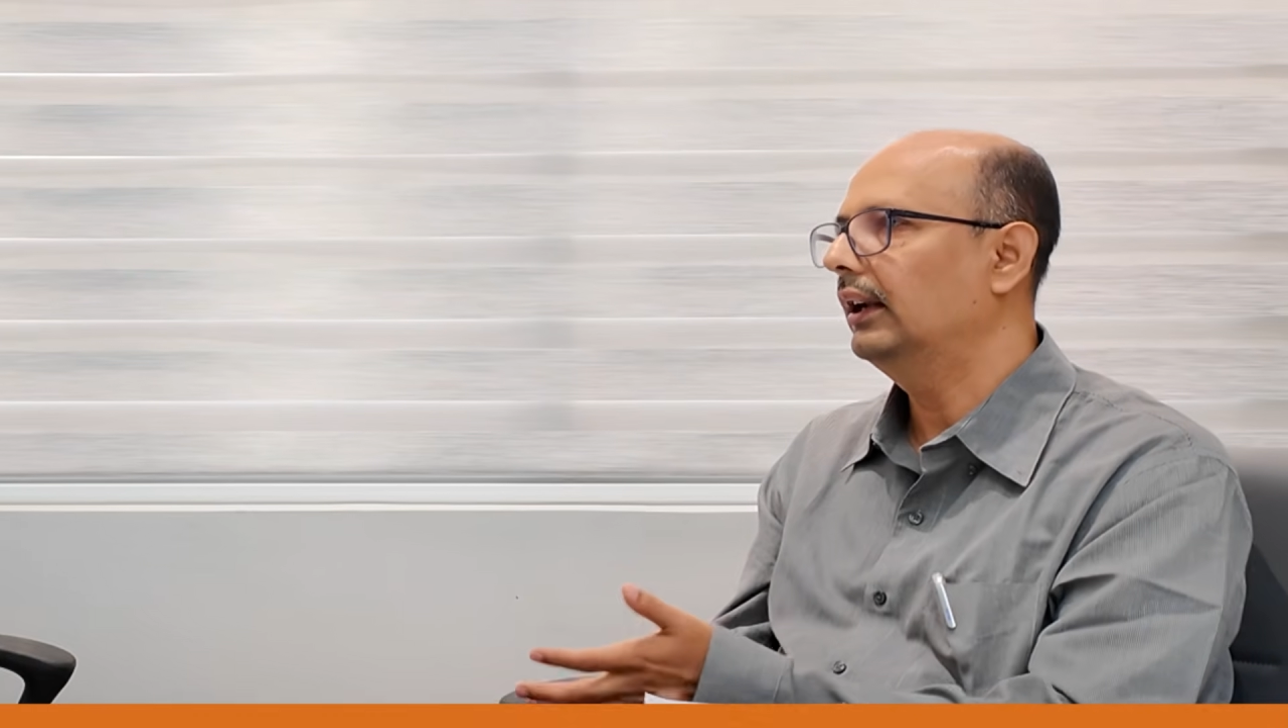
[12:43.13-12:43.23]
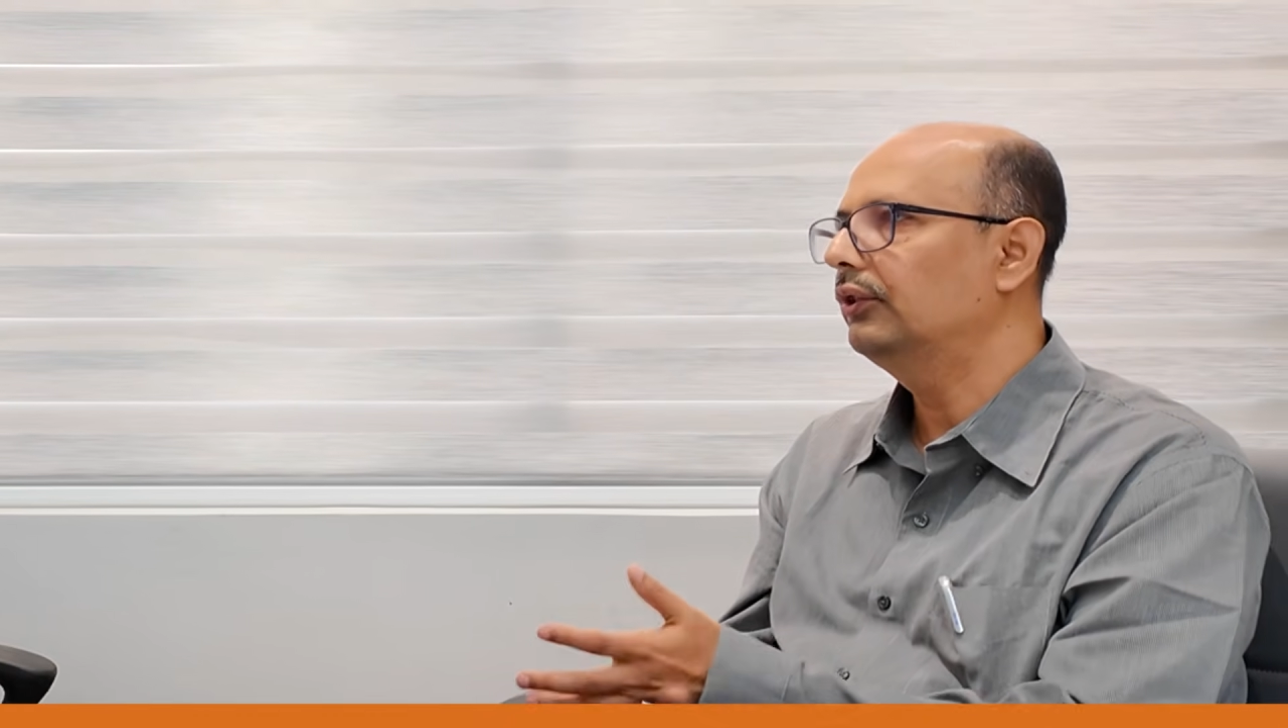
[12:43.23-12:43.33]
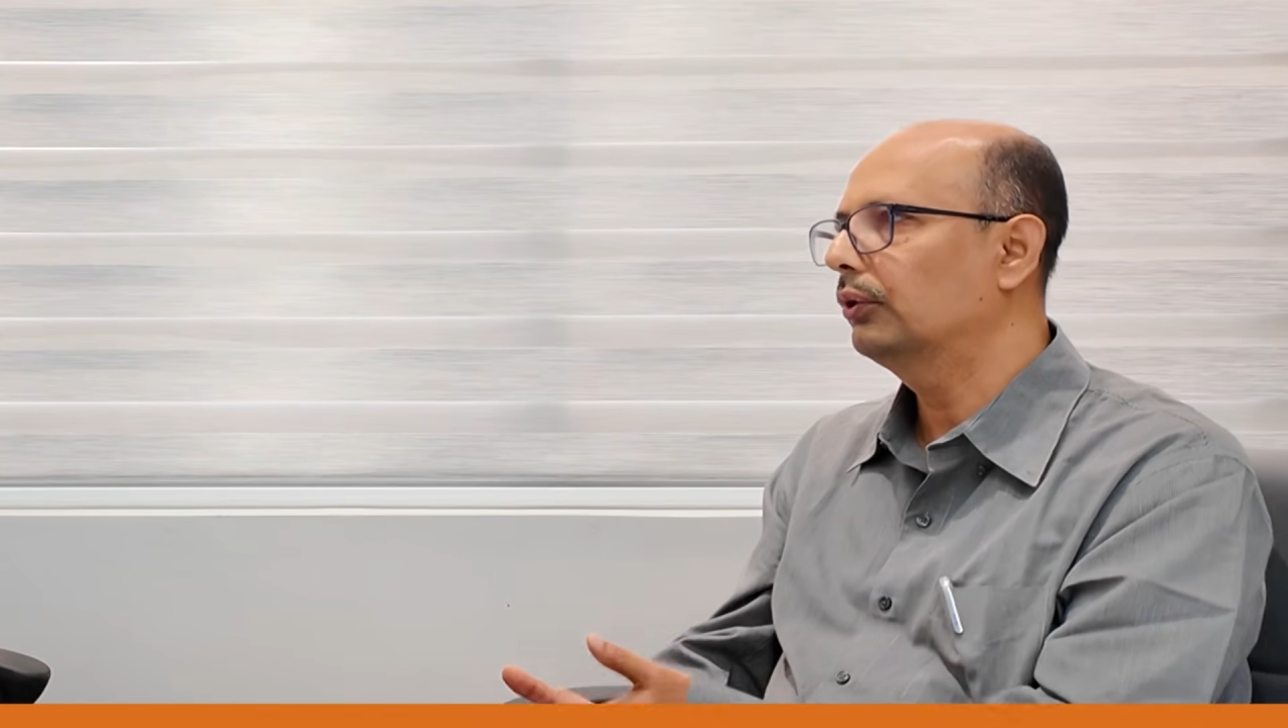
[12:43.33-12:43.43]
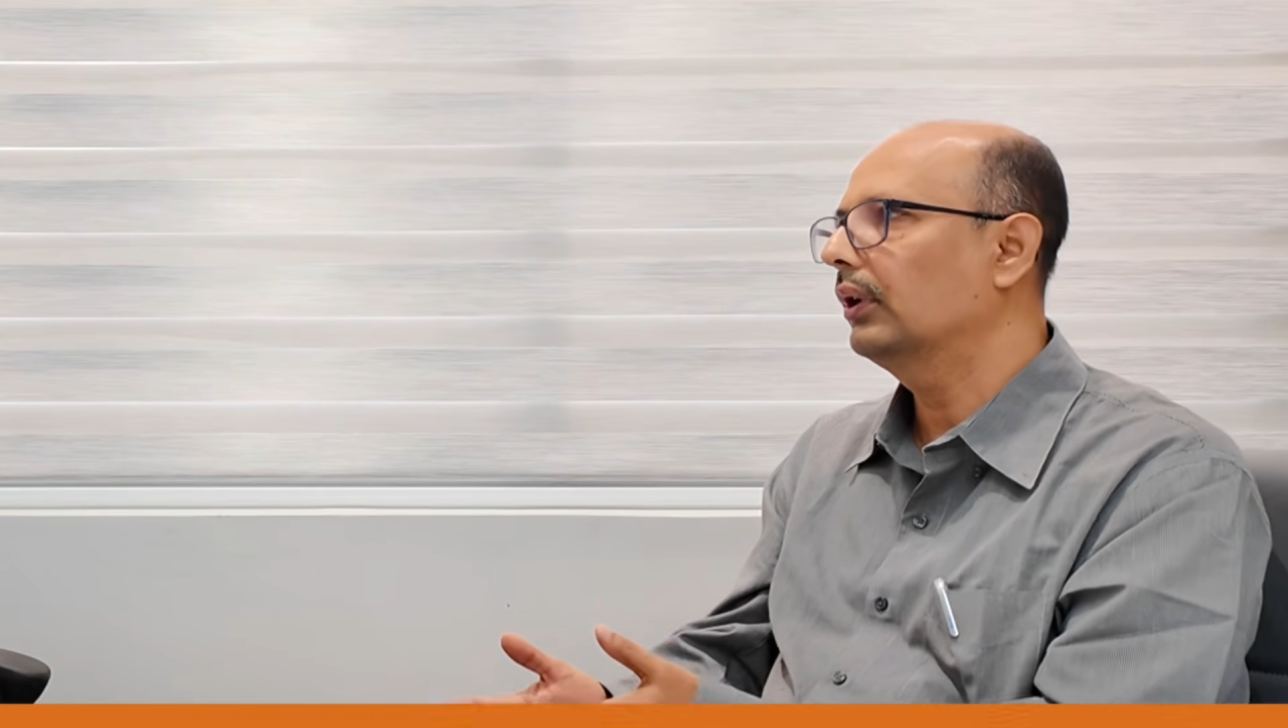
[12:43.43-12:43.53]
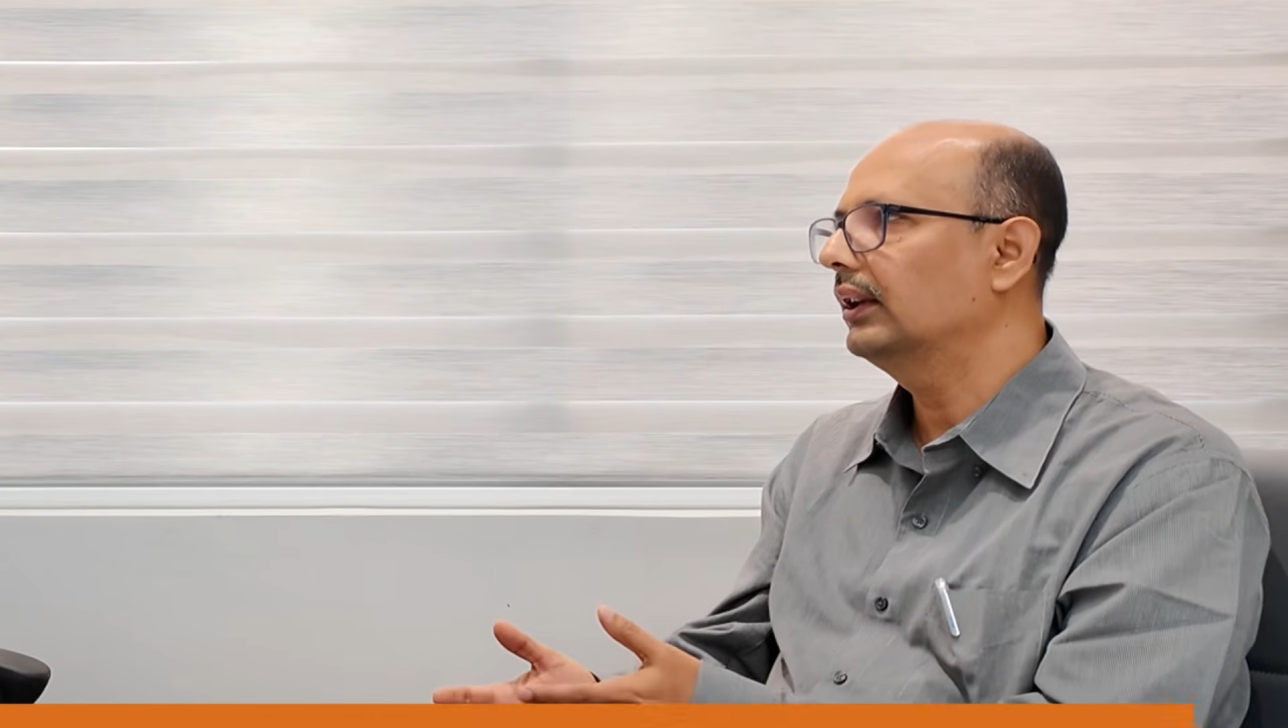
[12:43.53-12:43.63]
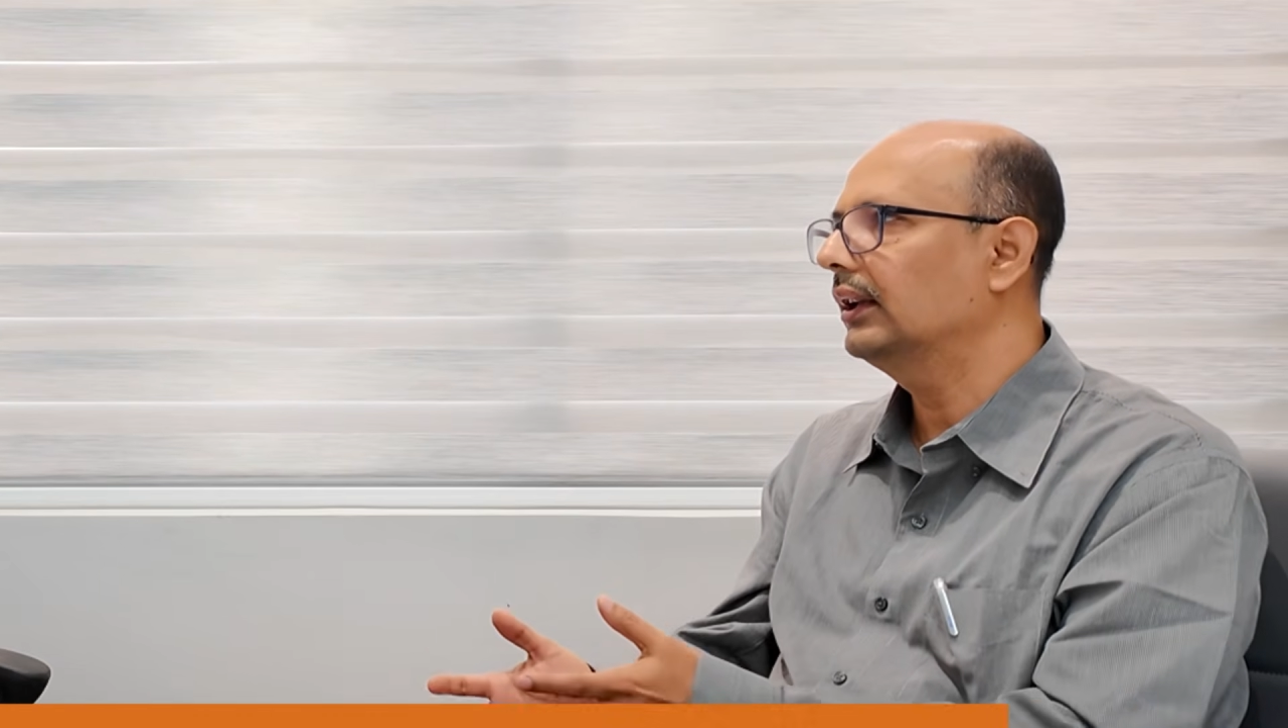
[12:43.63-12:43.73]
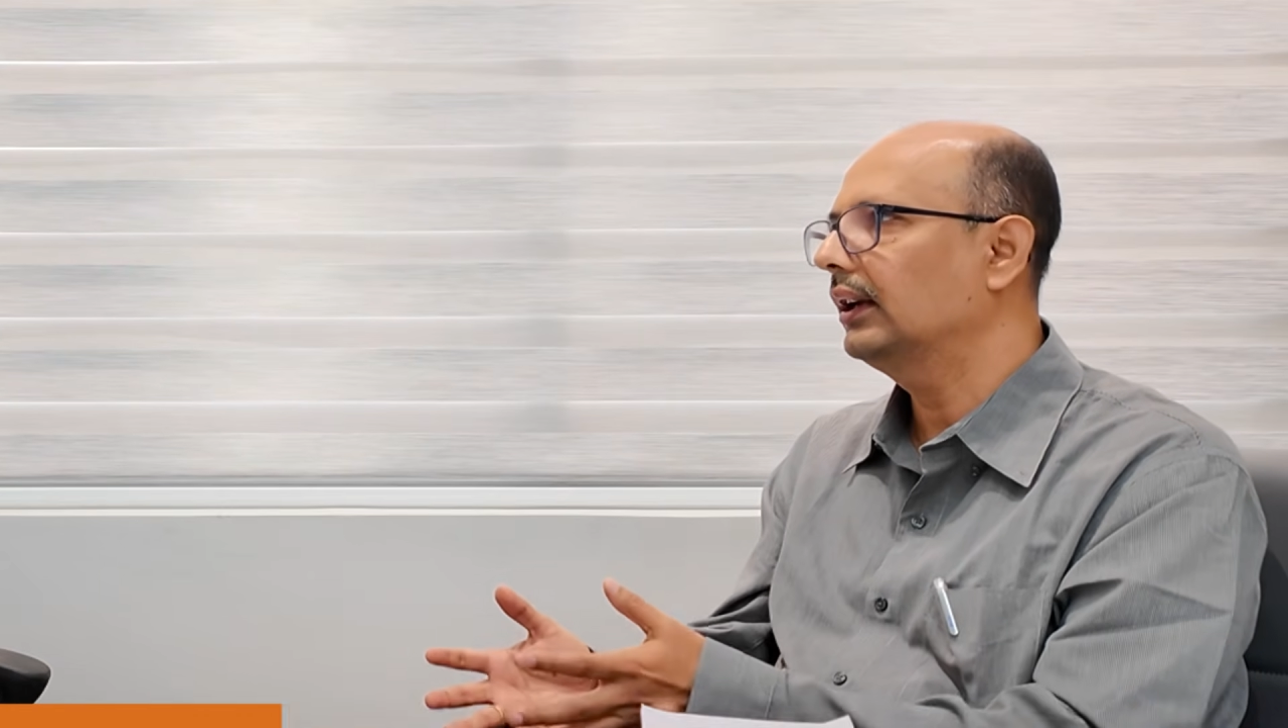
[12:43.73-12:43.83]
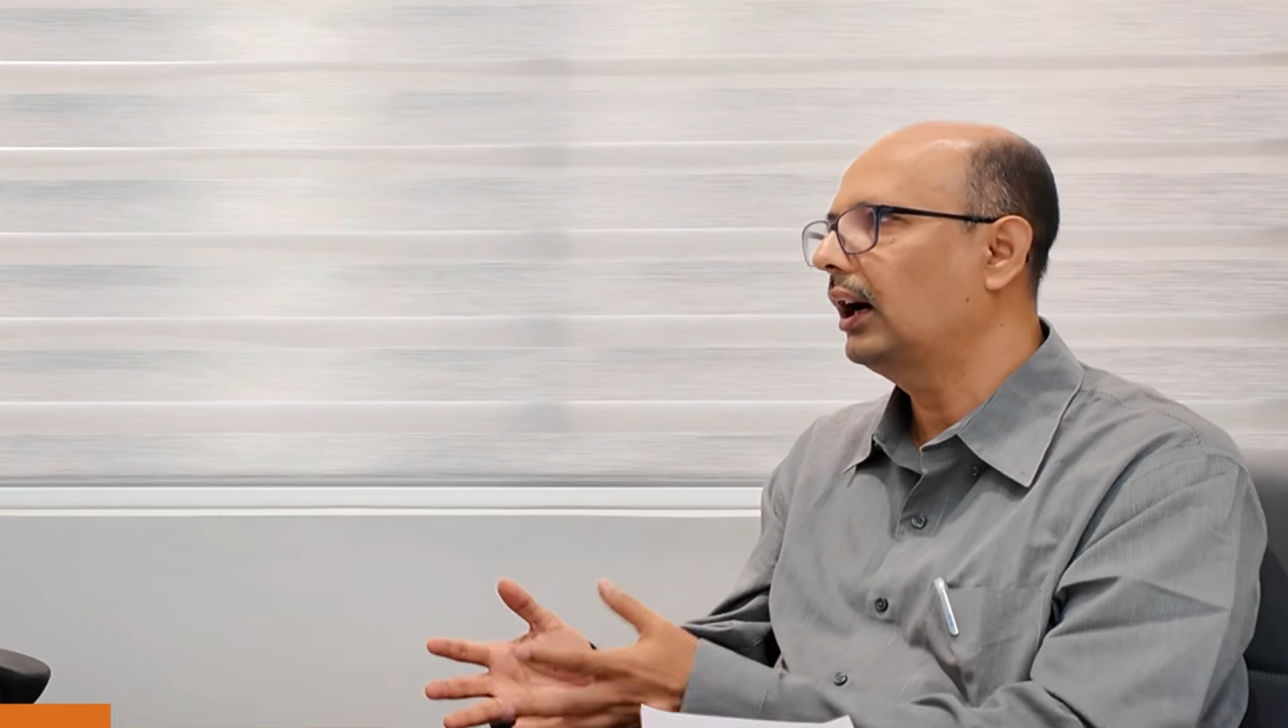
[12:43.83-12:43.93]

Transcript: ensuring that